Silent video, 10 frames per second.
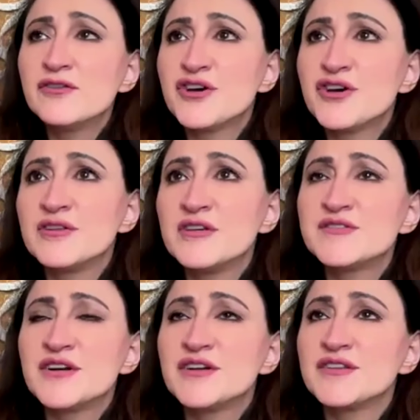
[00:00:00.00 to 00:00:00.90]
feel, Joe,
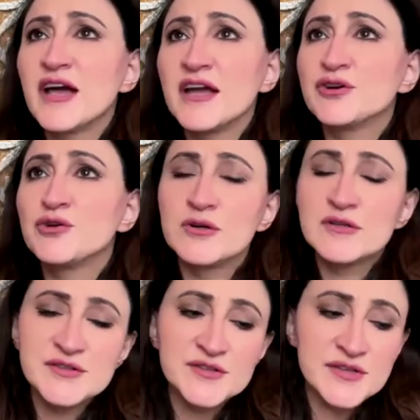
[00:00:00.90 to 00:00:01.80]
these are the kind of
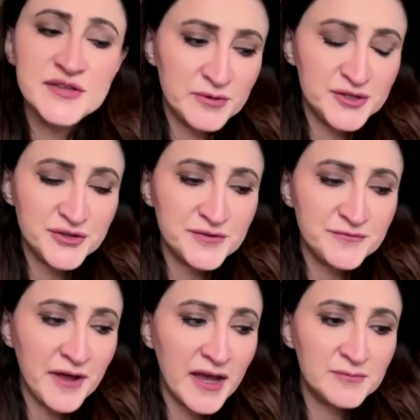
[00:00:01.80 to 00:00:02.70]
courses that we should
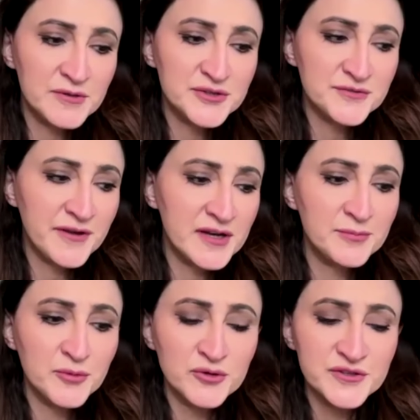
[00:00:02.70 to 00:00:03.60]
have had. We should have
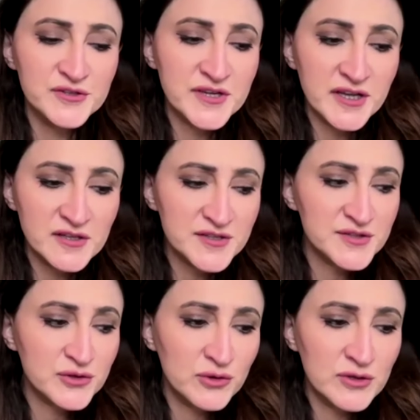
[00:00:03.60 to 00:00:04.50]
had emotional
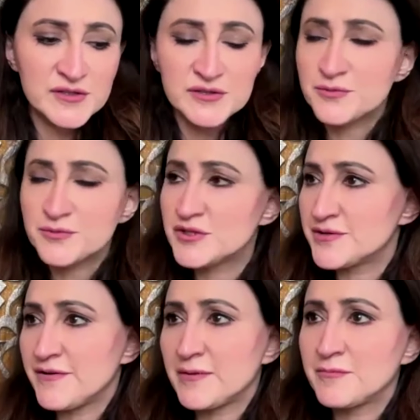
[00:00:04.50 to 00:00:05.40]
intelligence courses. We
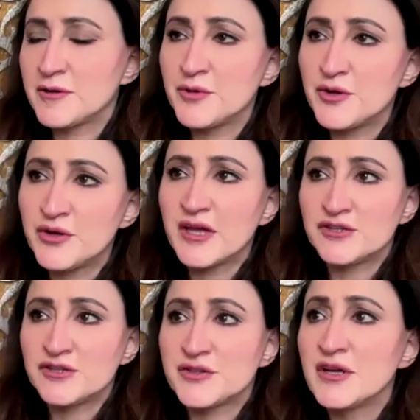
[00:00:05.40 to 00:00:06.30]
should have had
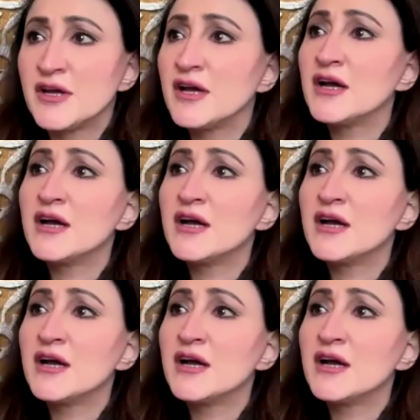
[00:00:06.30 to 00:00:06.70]
communication,